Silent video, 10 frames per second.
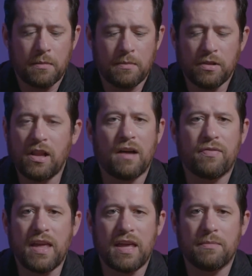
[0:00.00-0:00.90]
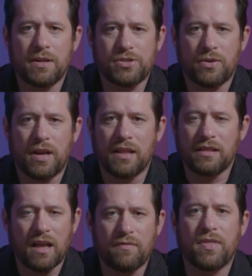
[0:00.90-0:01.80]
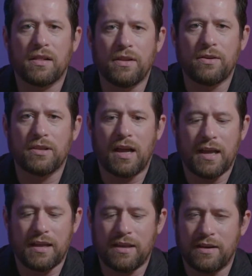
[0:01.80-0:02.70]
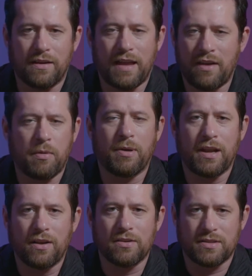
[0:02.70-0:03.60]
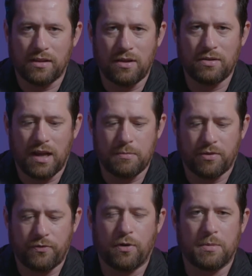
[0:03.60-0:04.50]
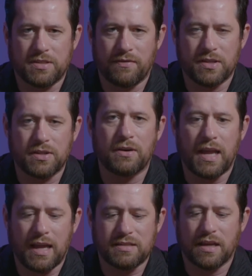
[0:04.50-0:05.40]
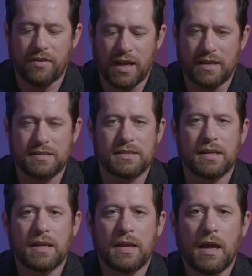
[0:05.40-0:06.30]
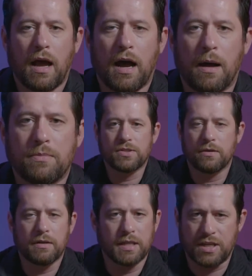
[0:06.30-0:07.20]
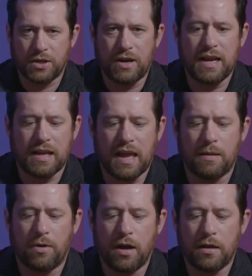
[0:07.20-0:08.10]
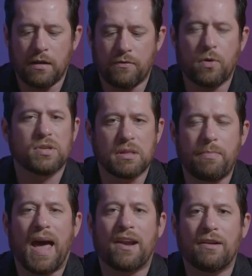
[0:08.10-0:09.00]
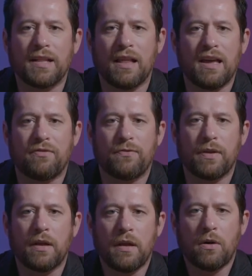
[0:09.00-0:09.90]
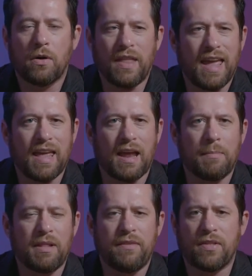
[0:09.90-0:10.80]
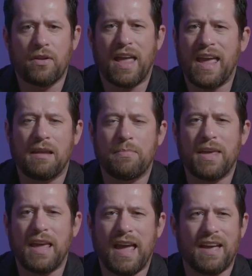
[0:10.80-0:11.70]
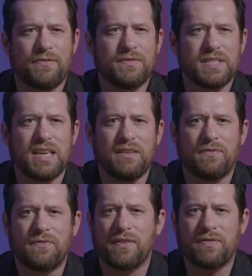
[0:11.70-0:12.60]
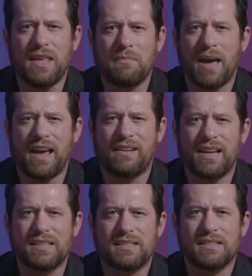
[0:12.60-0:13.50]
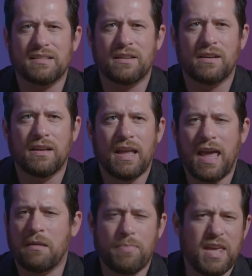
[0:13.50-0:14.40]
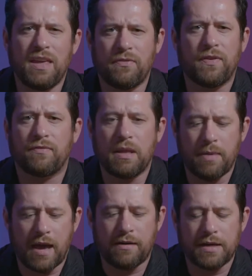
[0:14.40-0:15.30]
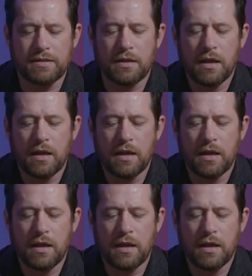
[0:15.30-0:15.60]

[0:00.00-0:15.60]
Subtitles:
Love the image on it, love the low light, you know, everybody knows the low light performance of the Sony A7S. So it's a great camera. Of course, the battery life on the end, I believe they're the NPFZ50 batteries, or MP50 batteries.